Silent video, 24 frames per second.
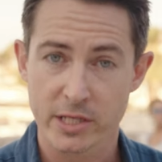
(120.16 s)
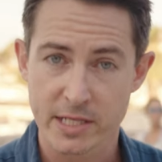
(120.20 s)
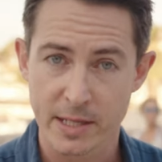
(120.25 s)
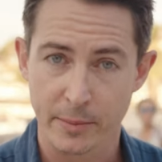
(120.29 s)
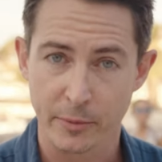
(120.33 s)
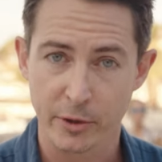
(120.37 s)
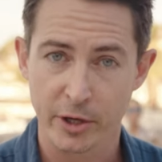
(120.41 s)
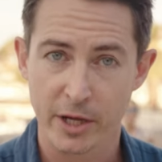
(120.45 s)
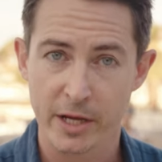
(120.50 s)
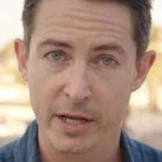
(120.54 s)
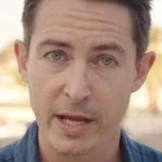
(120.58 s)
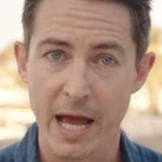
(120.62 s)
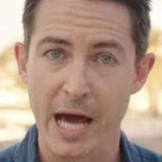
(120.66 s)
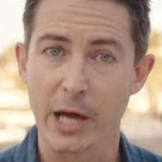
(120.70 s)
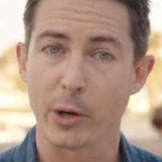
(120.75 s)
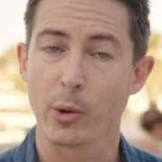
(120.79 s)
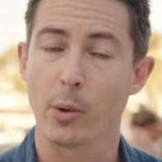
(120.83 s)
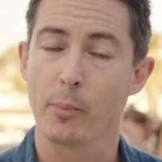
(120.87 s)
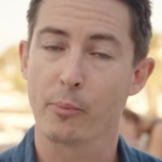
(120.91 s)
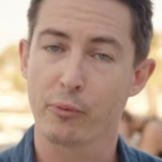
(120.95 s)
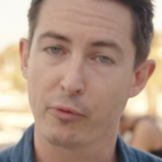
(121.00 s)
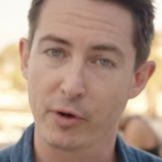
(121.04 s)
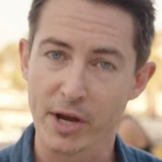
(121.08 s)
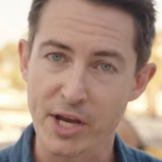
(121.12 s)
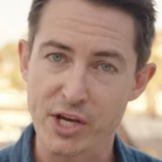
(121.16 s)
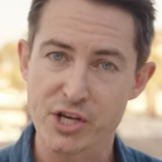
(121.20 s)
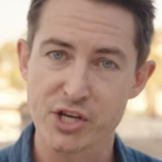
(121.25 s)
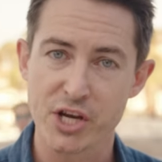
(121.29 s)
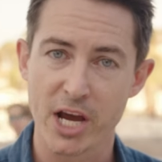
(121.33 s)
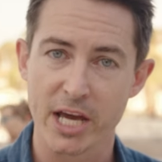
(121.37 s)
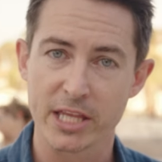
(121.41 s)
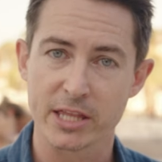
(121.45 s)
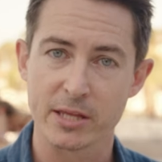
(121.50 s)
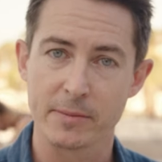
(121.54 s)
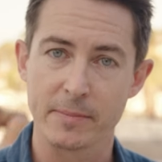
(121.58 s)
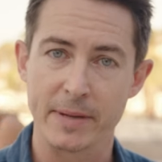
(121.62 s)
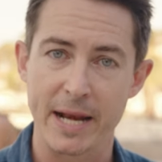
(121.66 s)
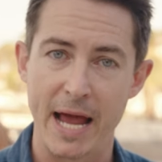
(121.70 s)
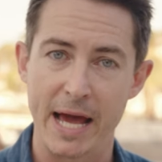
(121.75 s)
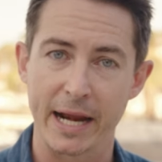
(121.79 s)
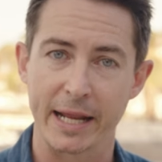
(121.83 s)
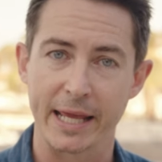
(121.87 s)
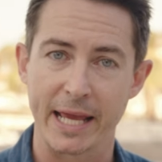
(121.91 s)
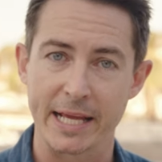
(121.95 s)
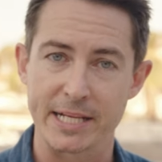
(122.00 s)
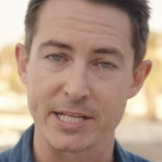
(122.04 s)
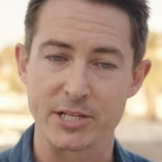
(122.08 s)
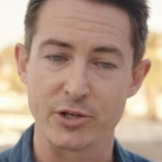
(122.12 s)
to somebody, how to appreciate them, and how
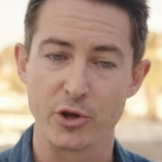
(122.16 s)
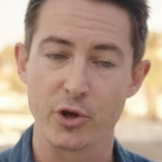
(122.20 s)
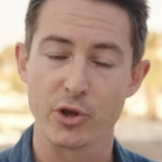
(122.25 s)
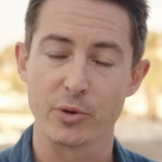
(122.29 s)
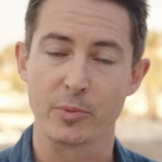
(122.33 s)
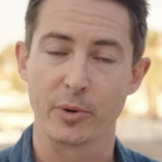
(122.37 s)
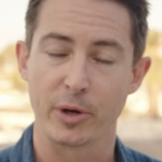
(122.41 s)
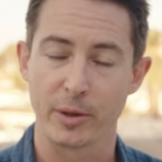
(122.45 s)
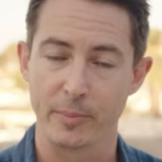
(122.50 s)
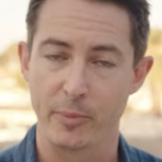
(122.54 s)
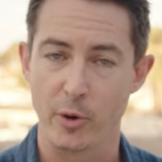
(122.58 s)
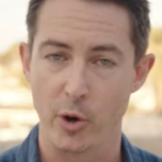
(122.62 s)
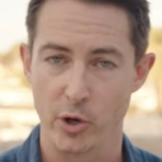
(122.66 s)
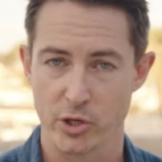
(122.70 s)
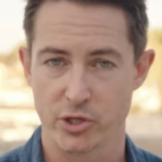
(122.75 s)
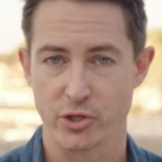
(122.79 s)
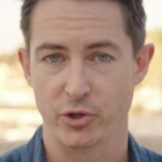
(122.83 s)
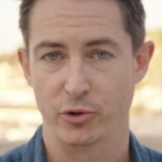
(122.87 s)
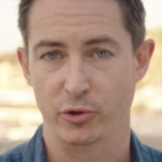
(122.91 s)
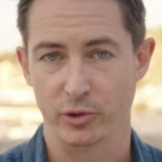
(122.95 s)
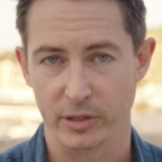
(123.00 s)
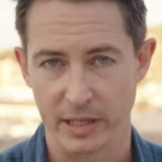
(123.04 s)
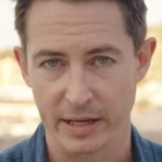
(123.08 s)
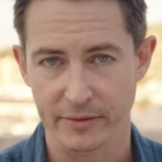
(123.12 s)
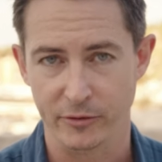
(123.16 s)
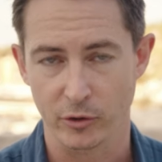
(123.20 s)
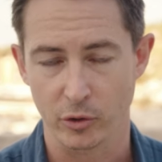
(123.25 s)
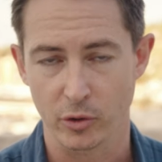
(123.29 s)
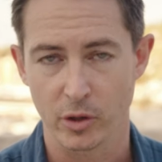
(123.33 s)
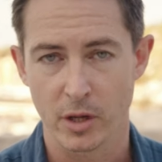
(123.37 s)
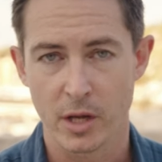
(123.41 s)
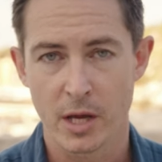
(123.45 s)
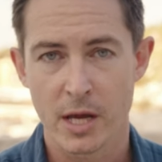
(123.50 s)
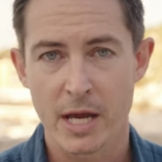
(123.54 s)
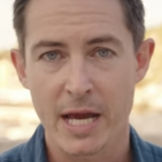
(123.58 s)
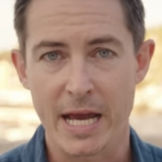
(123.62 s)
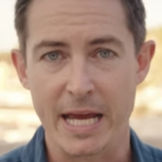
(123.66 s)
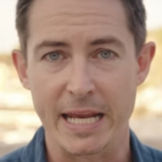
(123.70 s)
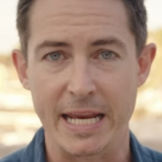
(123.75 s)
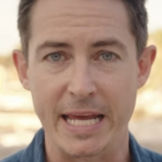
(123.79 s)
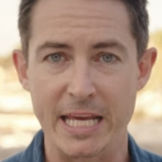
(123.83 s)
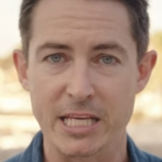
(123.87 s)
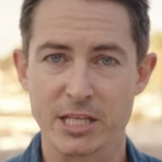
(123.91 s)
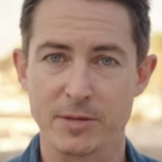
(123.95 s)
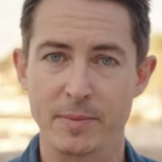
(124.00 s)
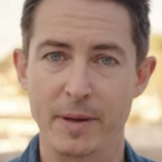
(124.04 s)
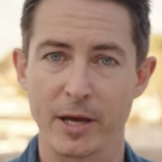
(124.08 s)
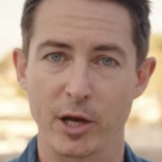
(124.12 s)
to get to know them on a personal level. It
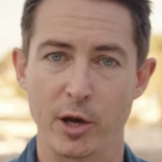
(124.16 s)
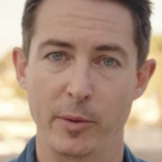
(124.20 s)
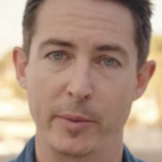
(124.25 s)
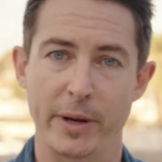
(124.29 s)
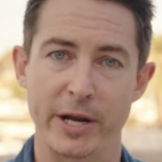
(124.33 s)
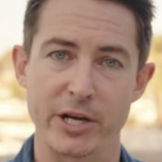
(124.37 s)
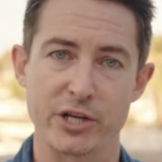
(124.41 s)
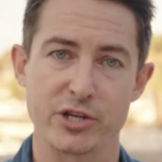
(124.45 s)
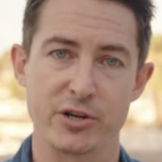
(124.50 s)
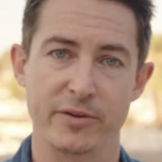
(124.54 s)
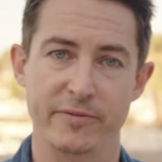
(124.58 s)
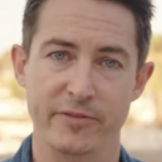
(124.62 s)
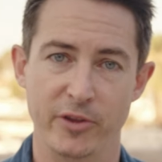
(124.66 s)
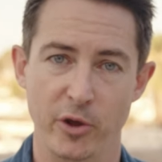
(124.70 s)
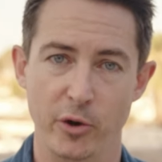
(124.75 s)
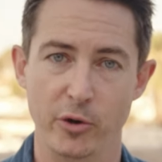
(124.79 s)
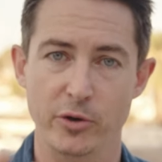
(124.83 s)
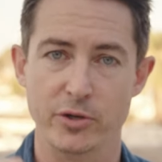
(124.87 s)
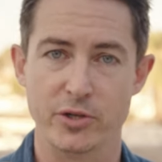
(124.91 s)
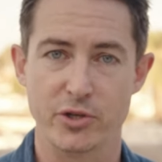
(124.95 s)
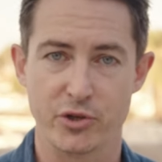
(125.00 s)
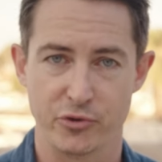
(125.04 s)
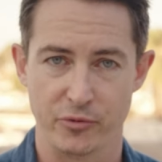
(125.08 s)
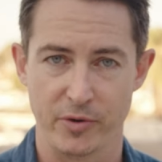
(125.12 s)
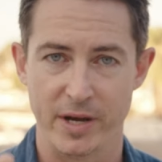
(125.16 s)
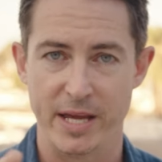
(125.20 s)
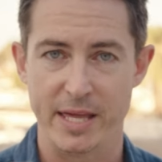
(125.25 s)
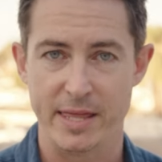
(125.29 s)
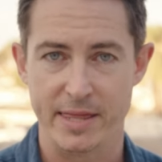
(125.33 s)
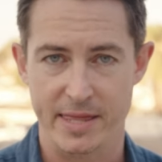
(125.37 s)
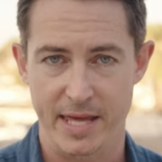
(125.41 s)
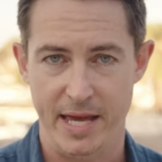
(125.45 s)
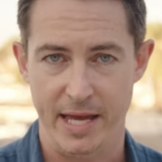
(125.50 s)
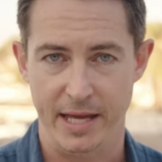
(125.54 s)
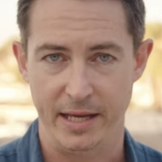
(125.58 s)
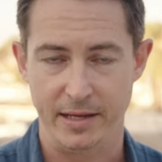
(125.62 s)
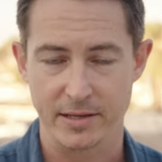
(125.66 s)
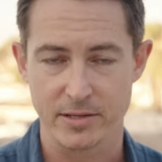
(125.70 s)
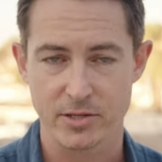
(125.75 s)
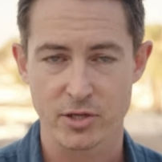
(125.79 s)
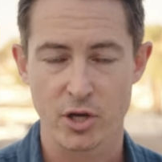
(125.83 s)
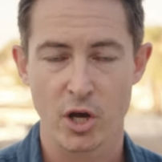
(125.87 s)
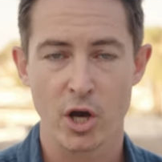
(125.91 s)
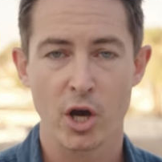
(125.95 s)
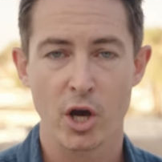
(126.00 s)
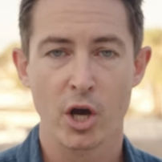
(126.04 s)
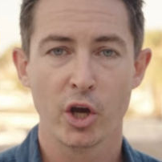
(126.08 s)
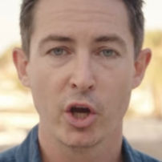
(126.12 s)
needs to be a combination of those three
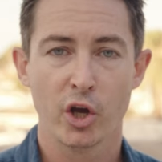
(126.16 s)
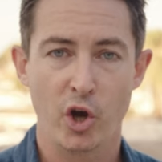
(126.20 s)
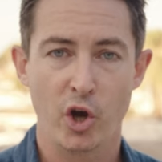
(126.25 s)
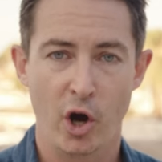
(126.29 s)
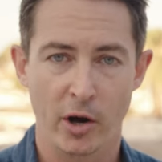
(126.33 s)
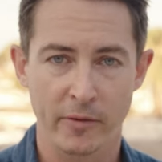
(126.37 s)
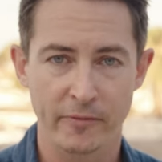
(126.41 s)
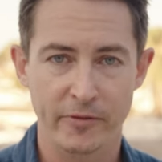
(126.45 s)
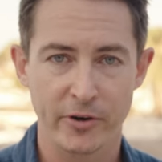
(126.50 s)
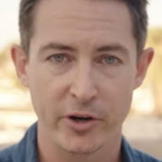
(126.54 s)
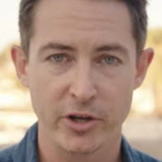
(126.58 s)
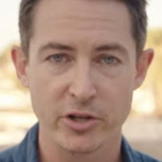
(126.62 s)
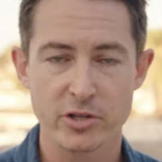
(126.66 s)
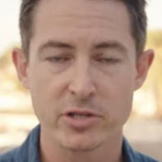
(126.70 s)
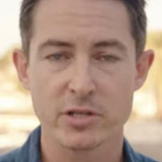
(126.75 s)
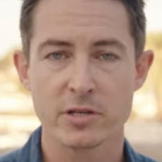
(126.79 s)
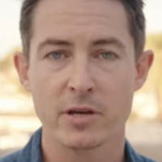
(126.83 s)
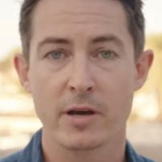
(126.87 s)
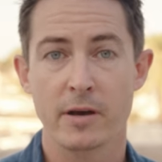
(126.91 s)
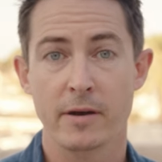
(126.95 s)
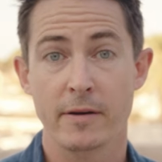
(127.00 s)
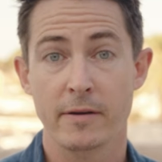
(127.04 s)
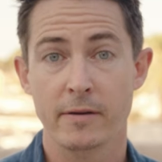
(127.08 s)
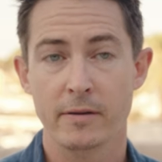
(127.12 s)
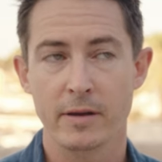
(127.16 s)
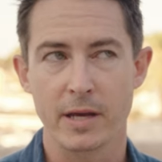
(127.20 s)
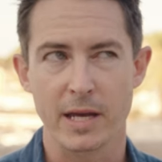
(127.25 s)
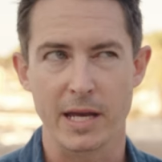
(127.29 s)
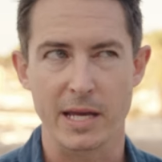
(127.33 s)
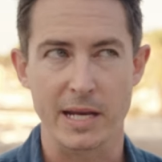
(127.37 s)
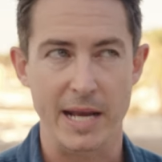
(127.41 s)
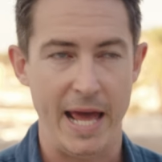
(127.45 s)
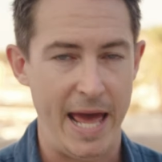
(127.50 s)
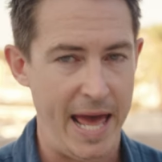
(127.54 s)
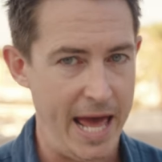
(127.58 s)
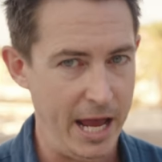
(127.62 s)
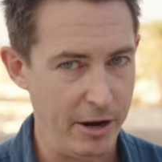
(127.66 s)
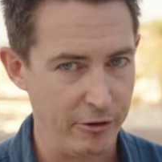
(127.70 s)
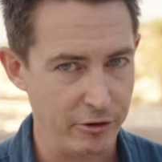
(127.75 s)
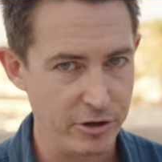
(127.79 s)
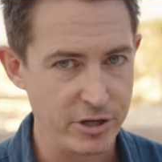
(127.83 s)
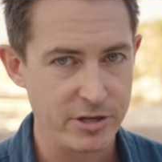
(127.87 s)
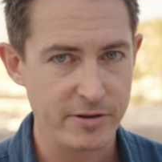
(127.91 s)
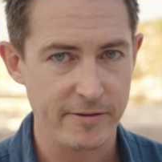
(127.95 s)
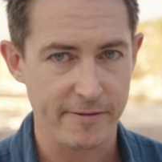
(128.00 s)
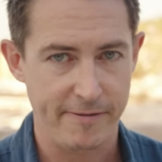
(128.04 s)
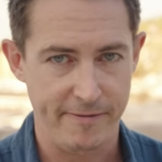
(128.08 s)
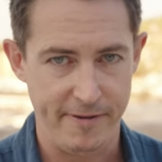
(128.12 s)
things: confidence,
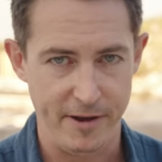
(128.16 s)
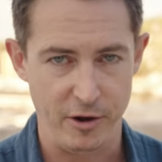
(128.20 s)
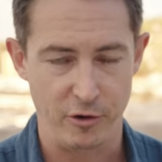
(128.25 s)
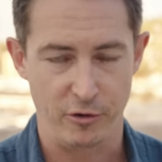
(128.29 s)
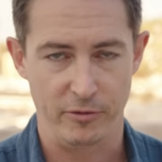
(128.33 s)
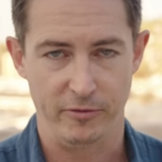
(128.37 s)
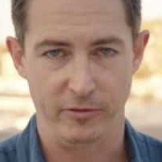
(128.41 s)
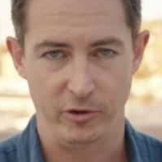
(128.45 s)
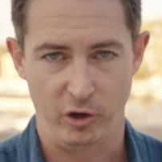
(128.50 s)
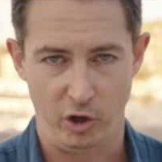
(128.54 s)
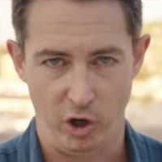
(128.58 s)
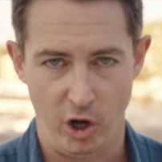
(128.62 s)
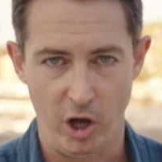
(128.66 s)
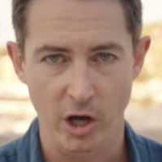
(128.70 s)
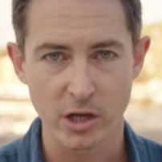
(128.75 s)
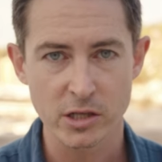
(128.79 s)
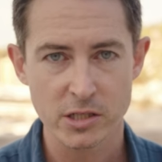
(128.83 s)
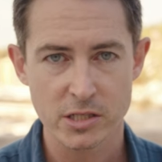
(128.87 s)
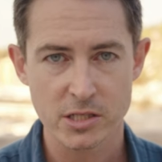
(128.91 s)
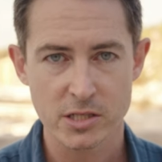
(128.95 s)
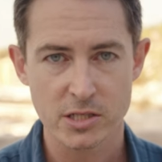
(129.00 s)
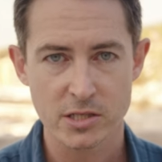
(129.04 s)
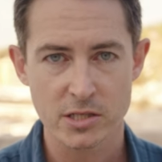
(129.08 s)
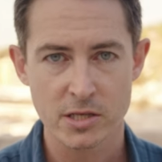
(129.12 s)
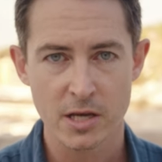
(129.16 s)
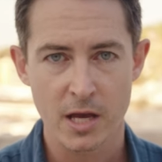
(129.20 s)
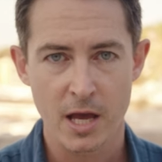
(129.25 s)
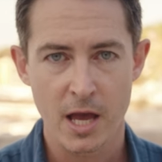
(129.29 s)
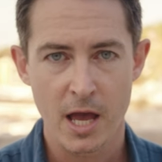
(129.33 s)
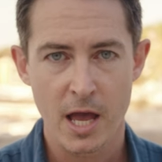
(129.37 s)
inherent fear of loss,